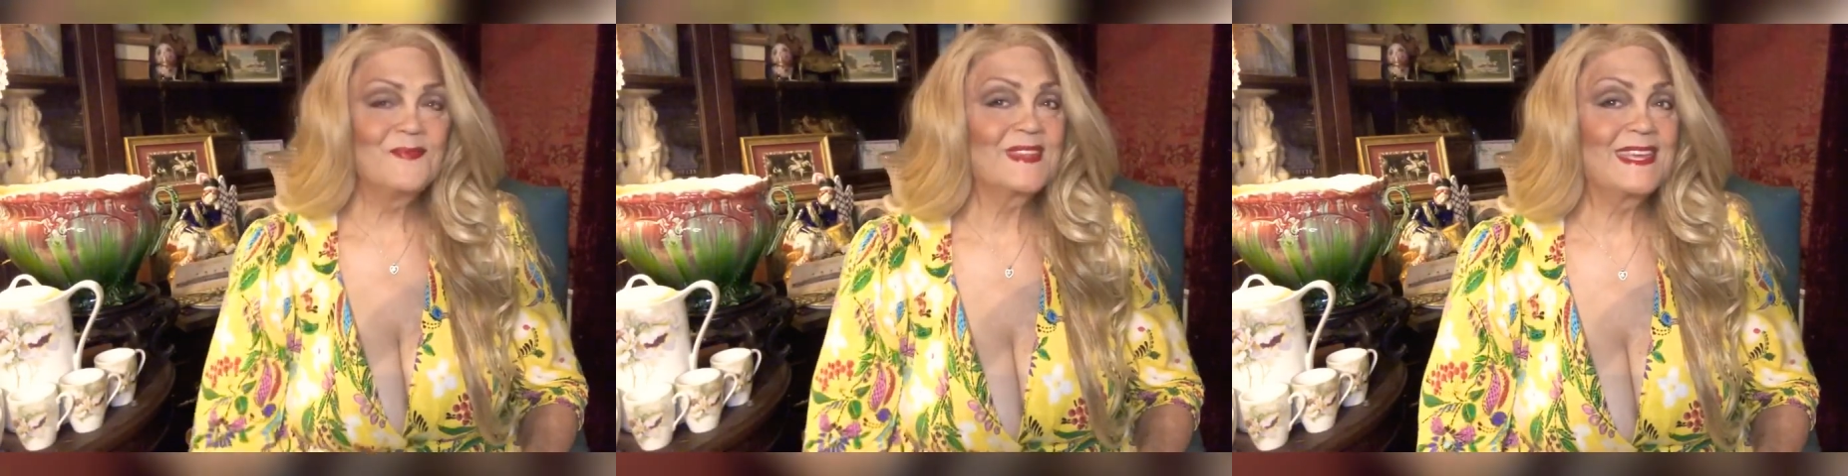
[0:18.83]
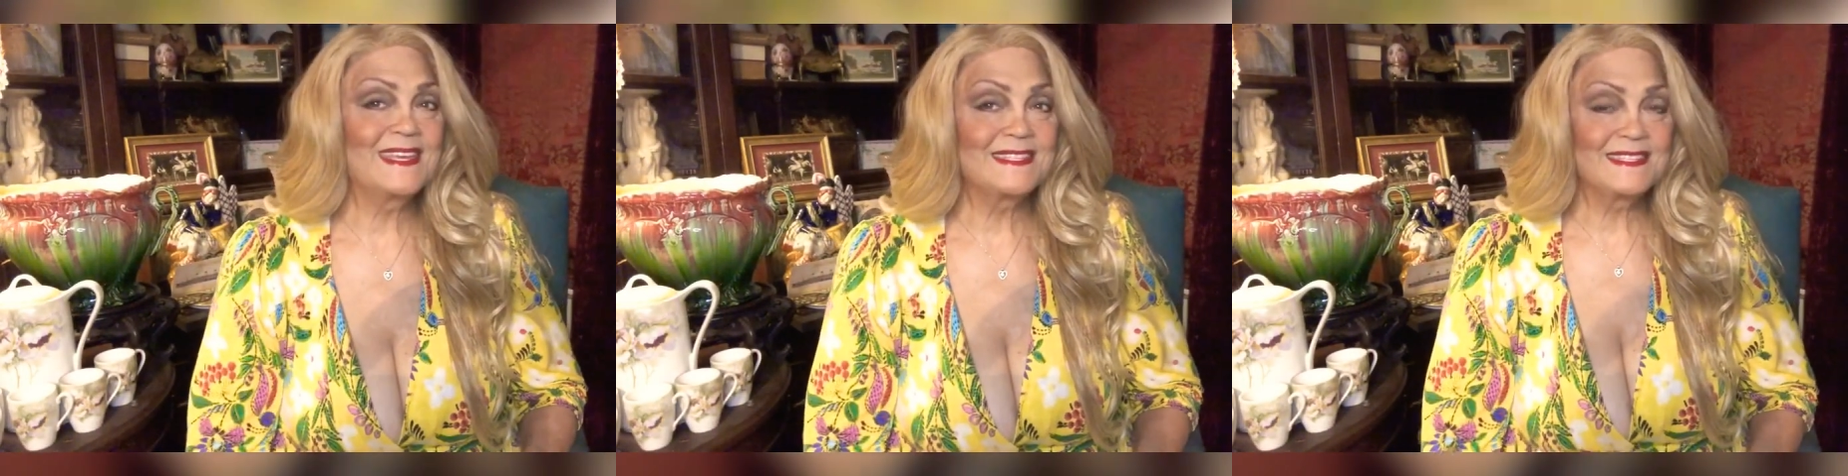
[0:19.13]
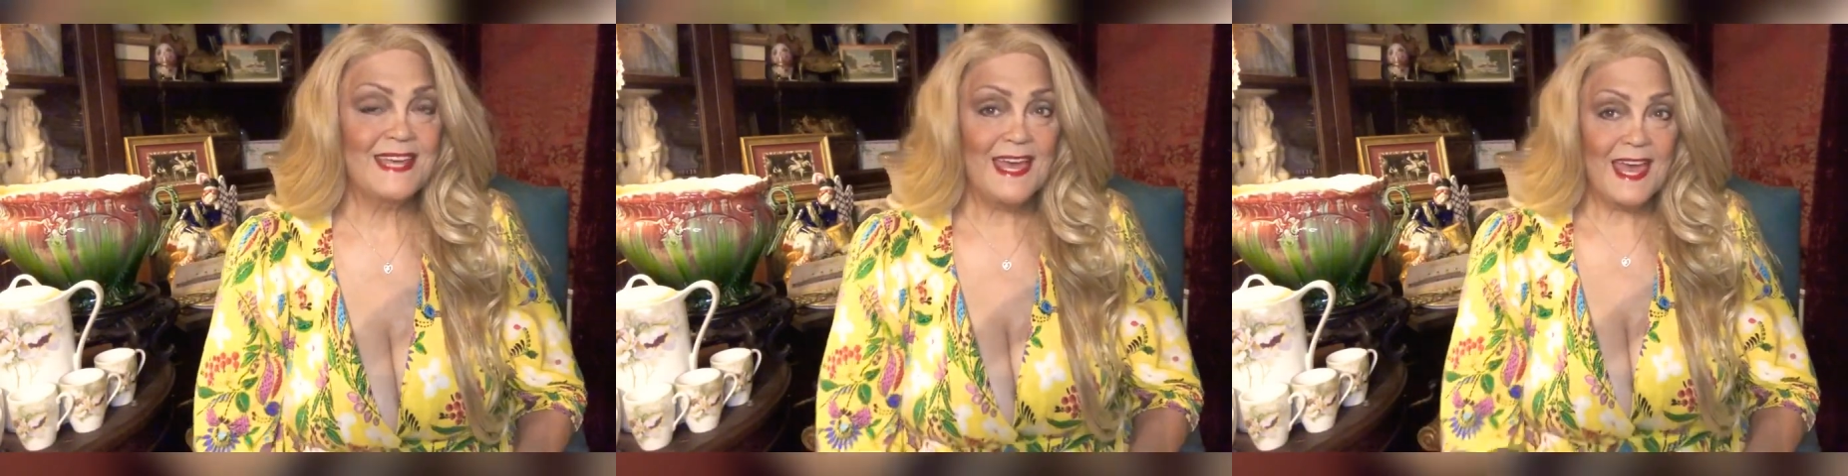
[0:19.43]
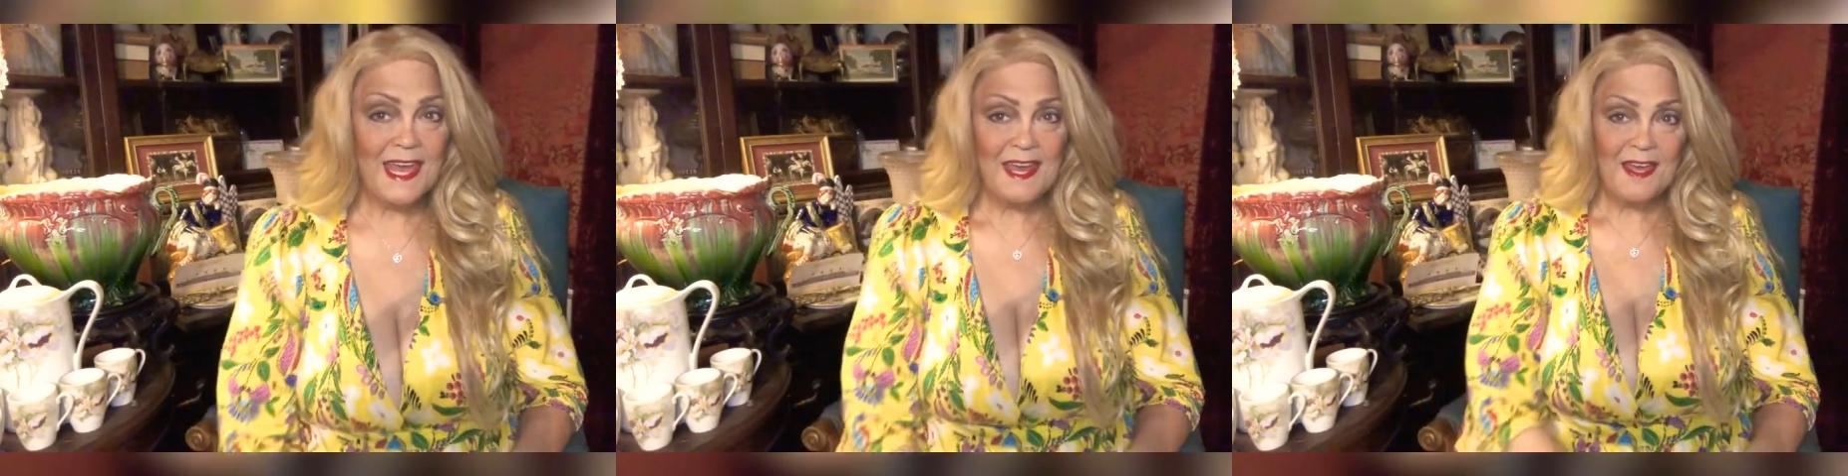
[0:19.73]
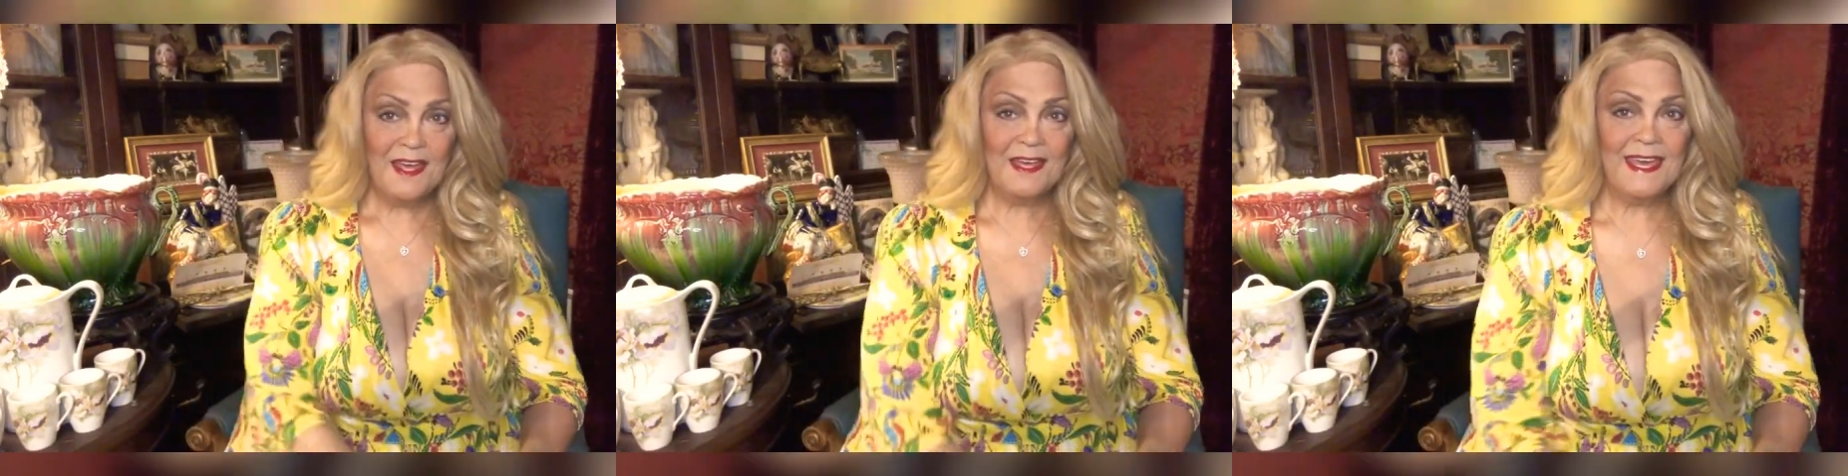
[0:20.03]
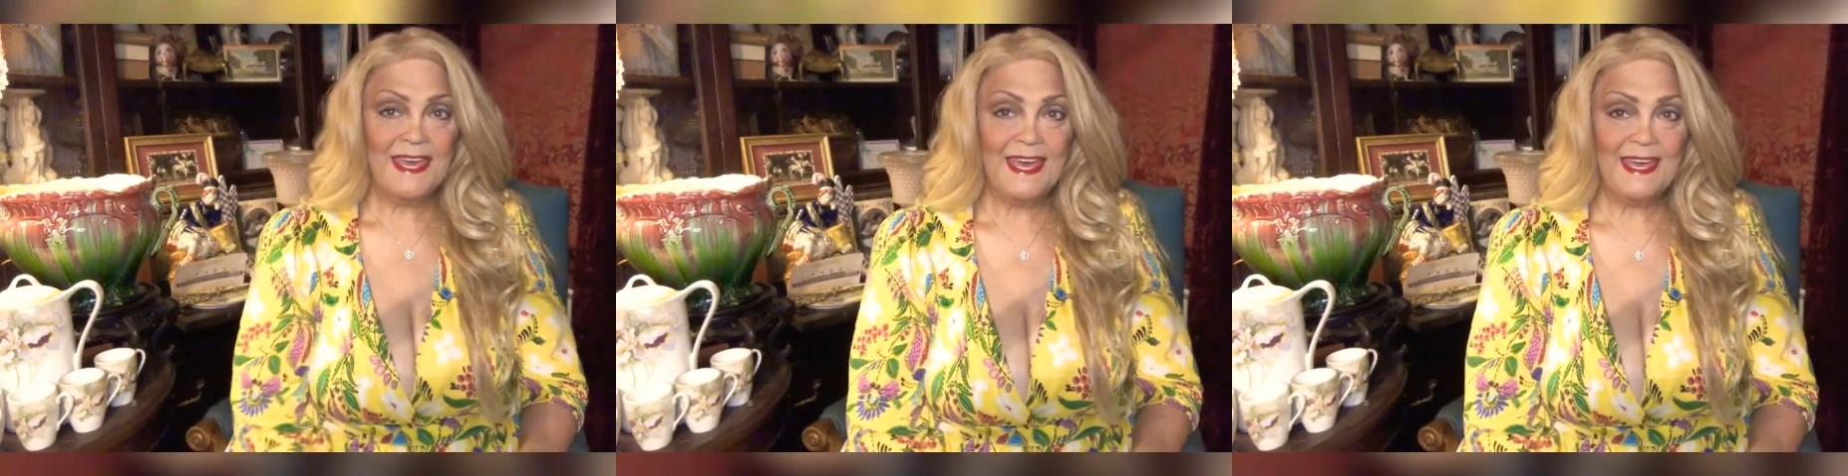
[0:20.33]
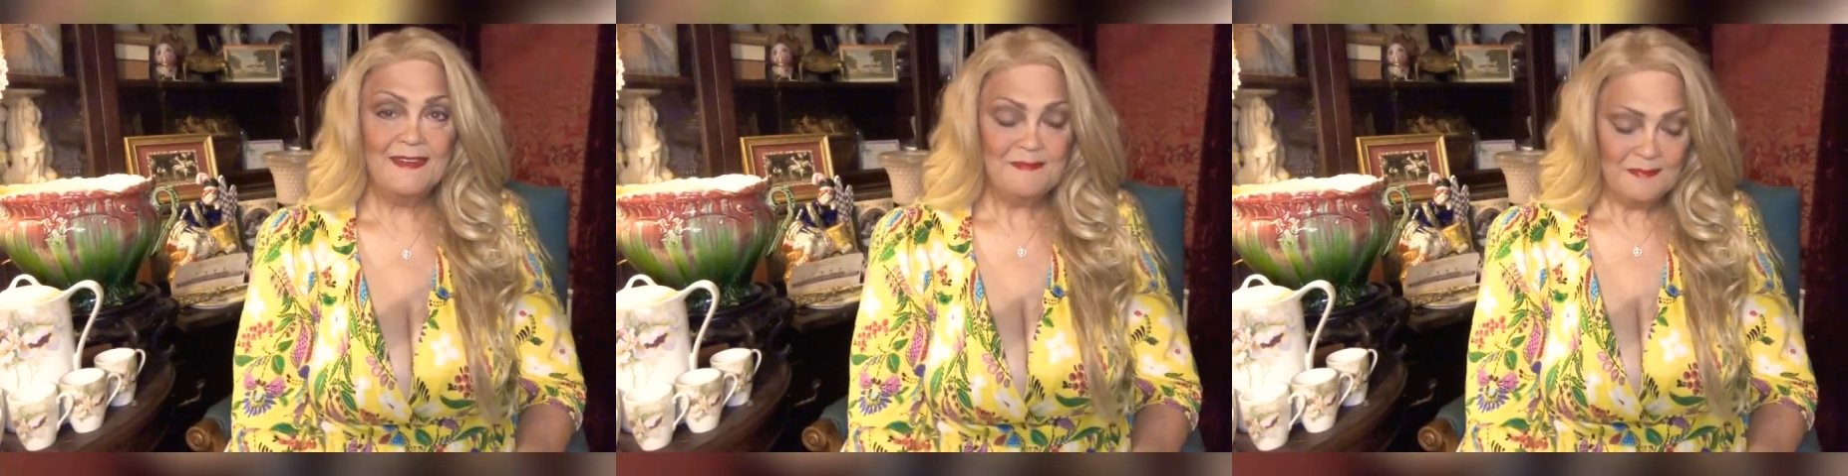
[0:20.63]
It's Diana
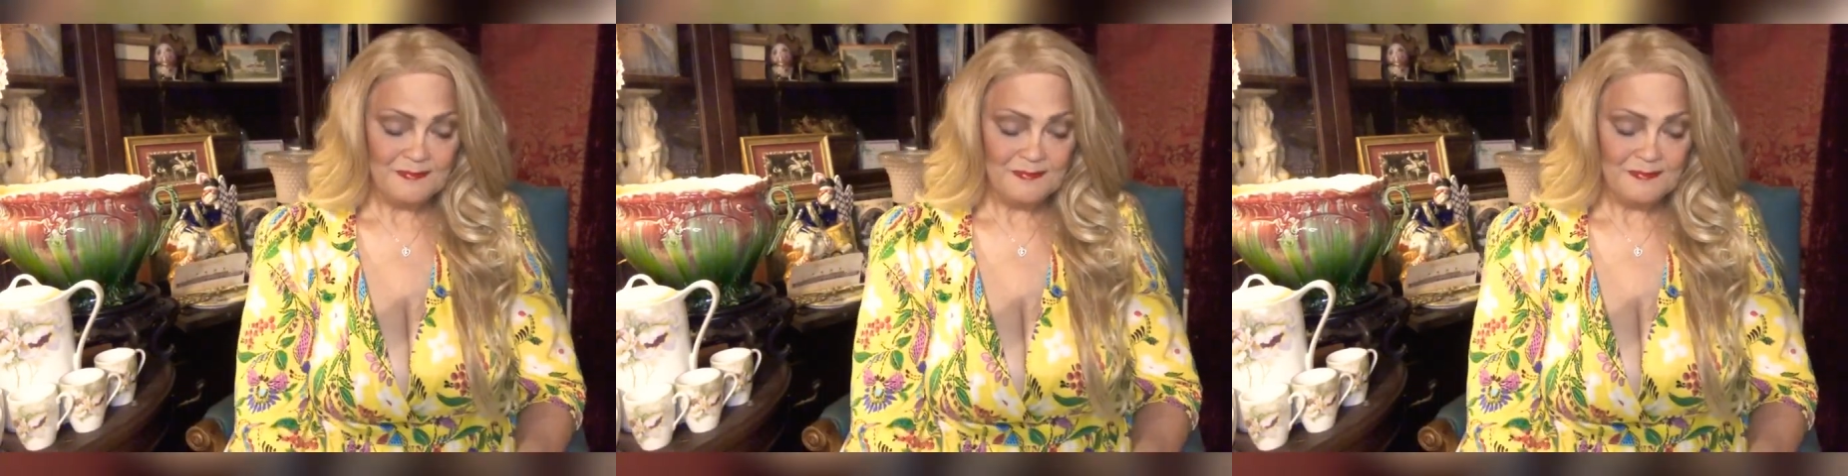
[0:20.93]
again.